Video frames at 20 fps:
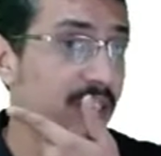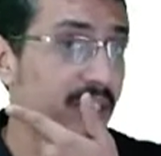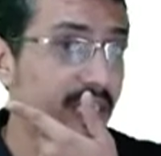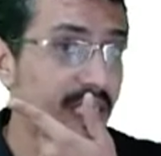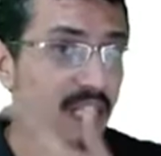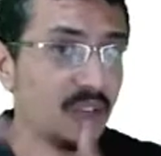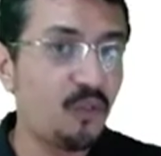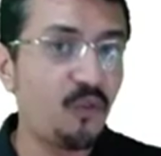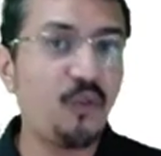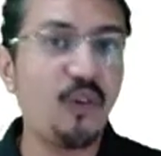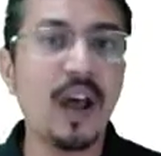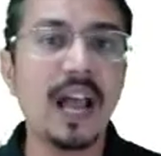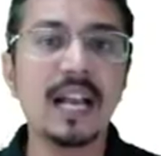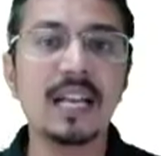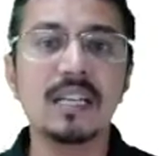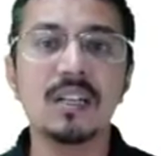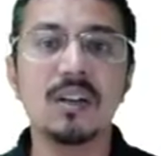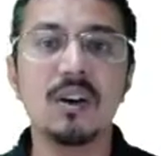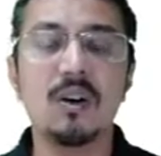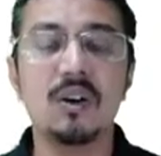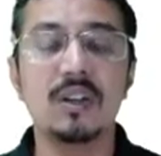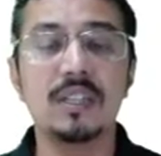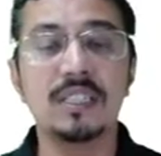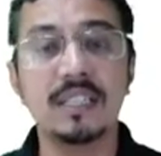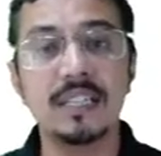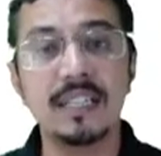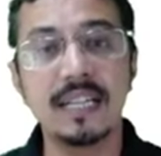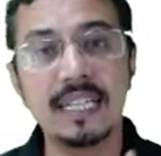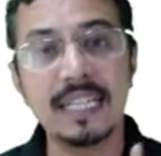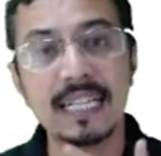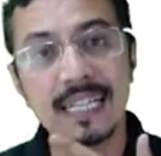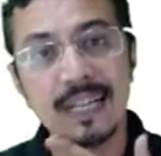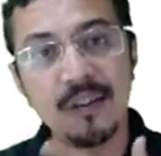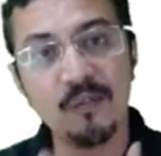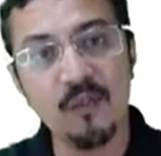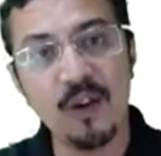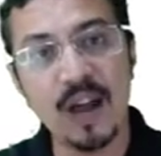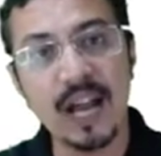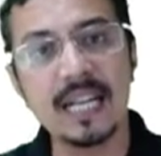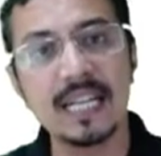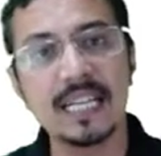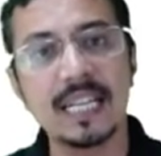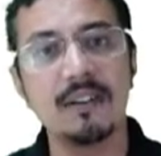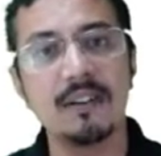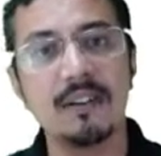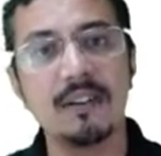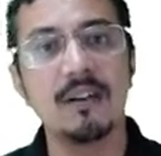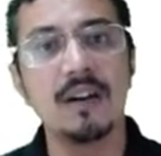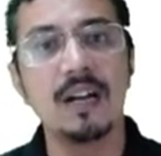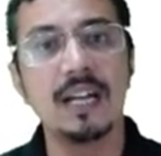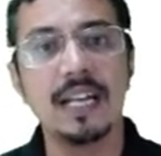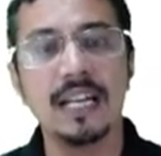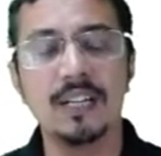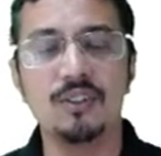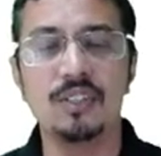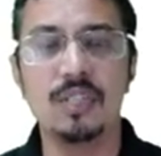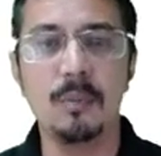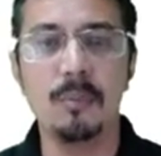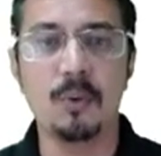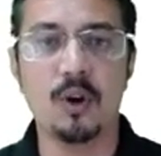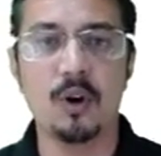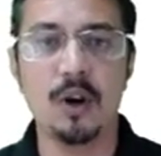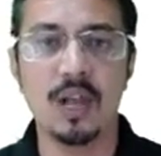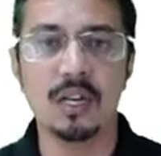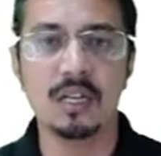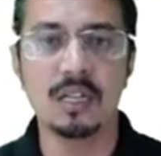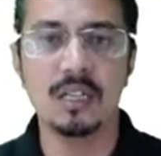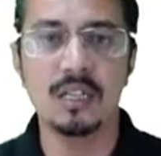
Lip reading: defect or generating defective into the product.